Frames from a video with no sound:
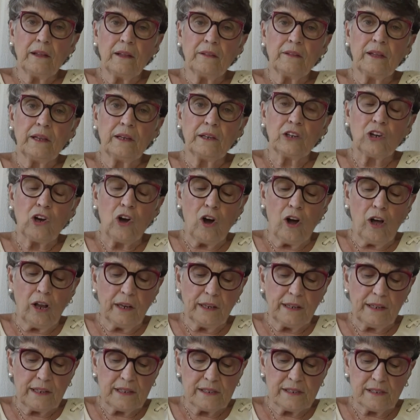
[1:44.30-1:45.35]
Then
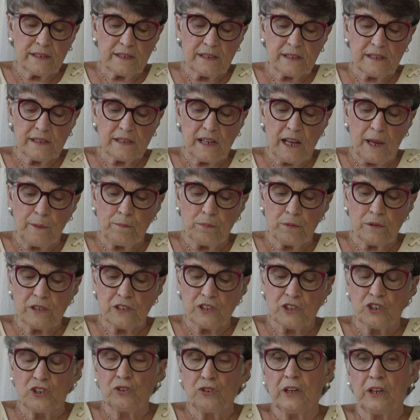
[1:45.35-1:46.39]
calling his
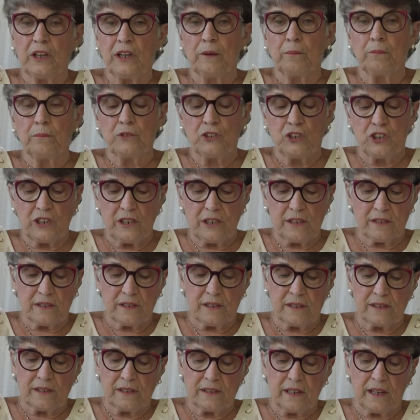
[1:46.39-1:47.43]
disciples to him,
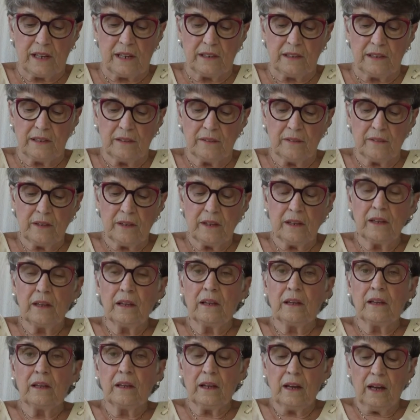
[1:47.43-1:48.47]
Jesus said,
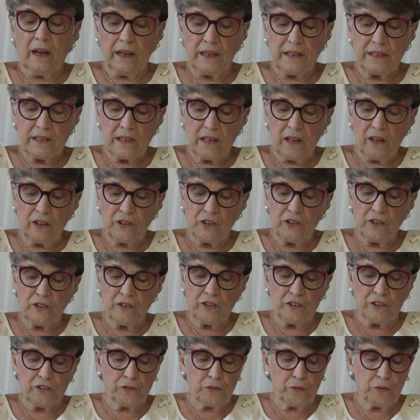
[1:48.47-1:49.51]
I tell you
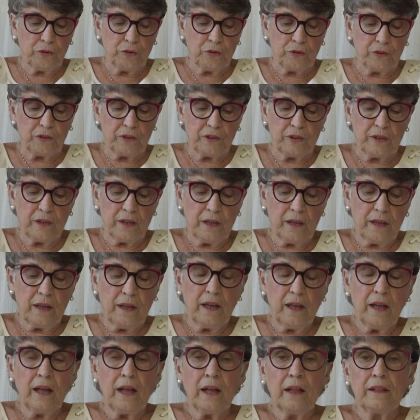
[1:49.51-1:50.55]
the truth,
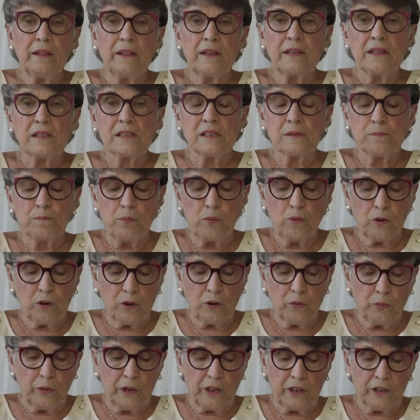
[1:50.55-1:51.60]
this
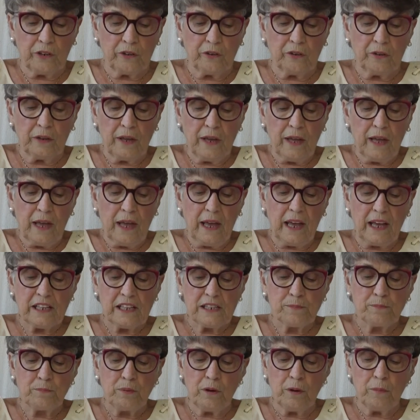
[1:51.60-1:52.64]
poor widow
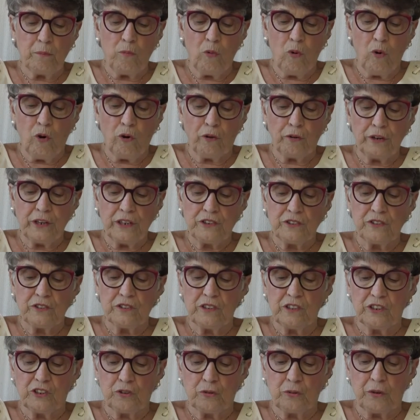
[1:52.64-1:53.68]
has put more into
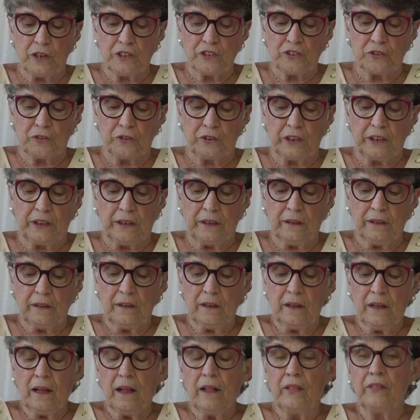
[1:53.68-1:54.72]
the treasury
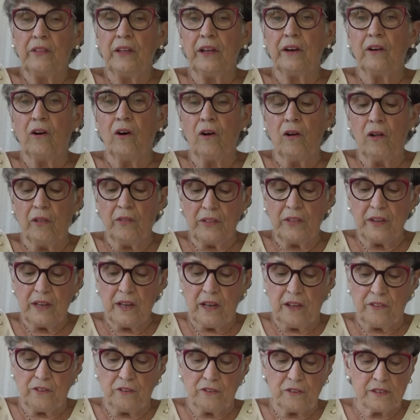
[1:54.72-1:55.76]
than all the
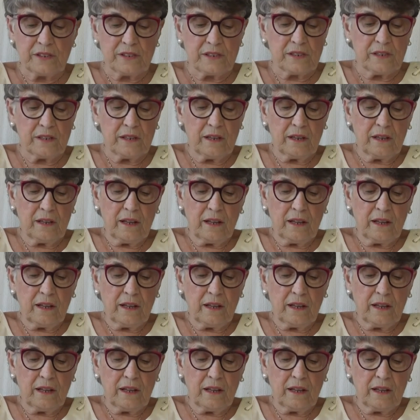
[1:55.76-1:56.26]
others.